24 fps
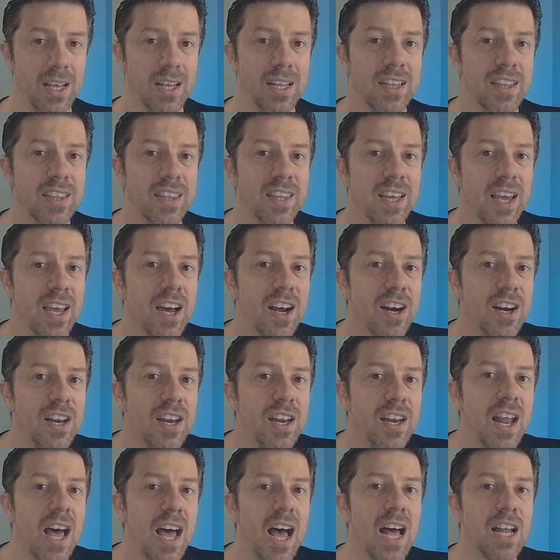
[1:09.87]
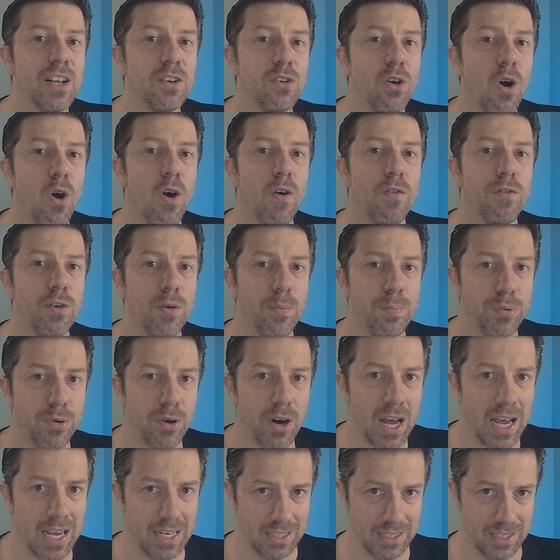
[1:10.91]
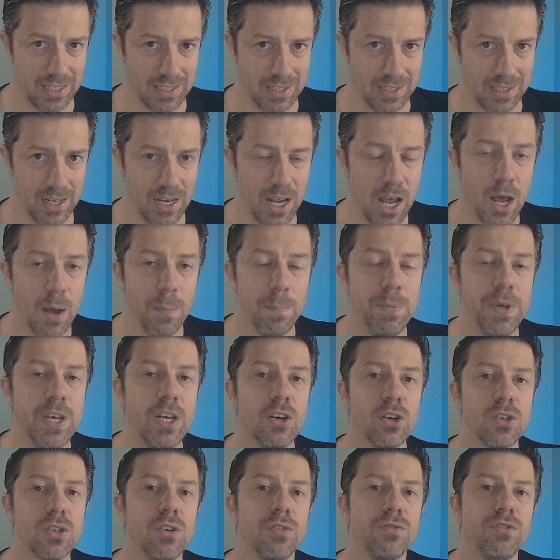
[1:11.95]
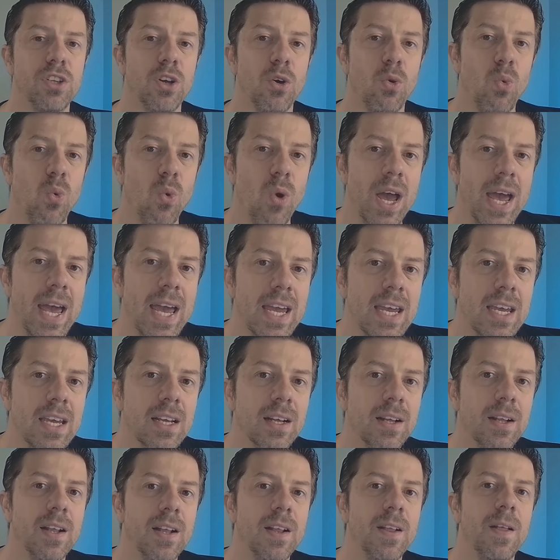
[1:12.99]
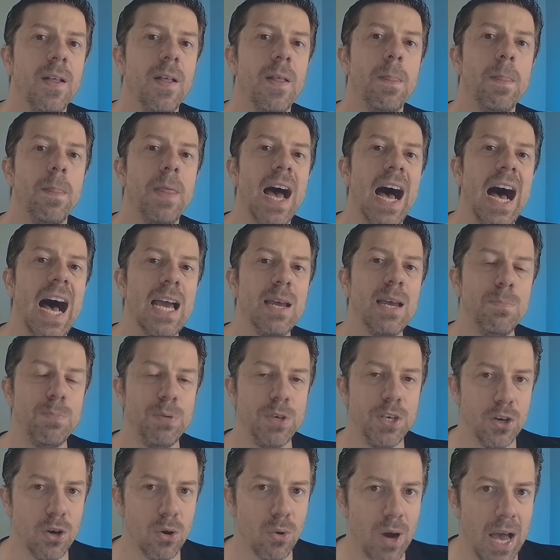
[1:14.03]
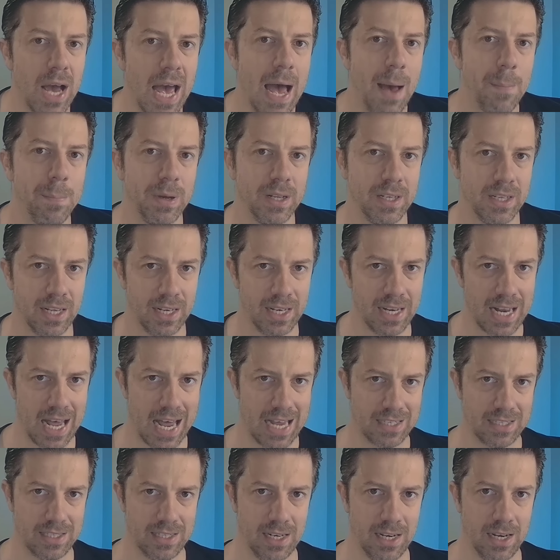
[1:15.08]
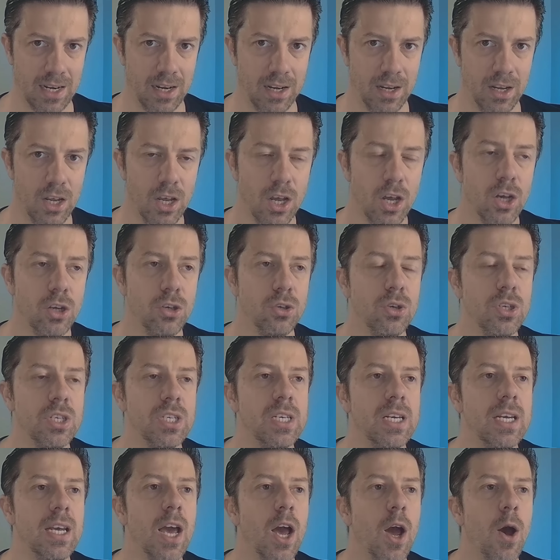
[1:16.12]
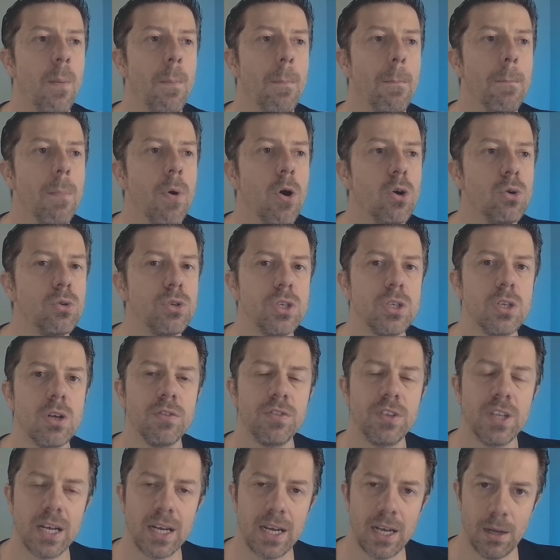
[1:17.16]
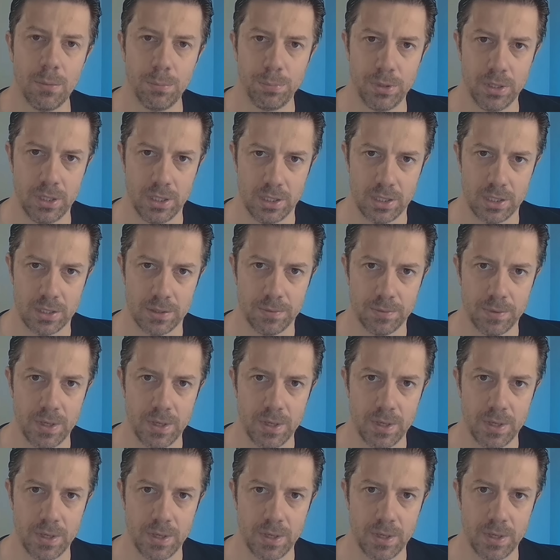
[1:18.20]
they are not overpriced because of the way the IPO happened on NASDAQ. You see, most of the companies